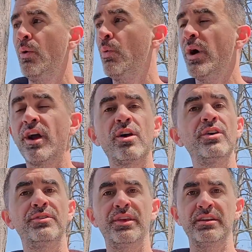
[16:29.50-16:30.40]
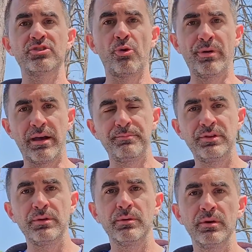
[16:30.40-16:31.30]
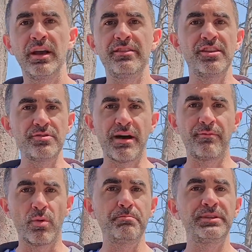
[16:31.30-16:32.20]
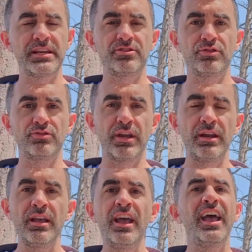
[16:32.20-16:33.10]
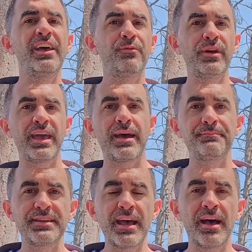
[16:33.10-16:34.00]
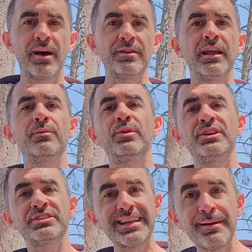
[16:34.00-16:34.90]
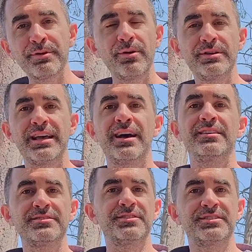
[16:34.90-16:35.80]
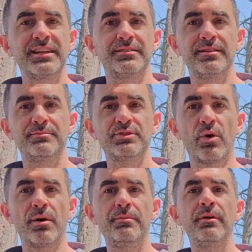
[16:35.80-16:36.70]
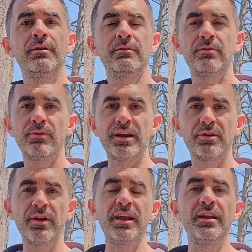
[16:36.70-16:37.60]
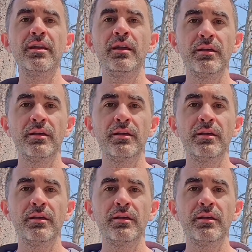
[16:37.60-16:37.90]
where could things open up to? And then you have one potential trade. If we gap down and we stop going down, it starts to get absorbed for red to green.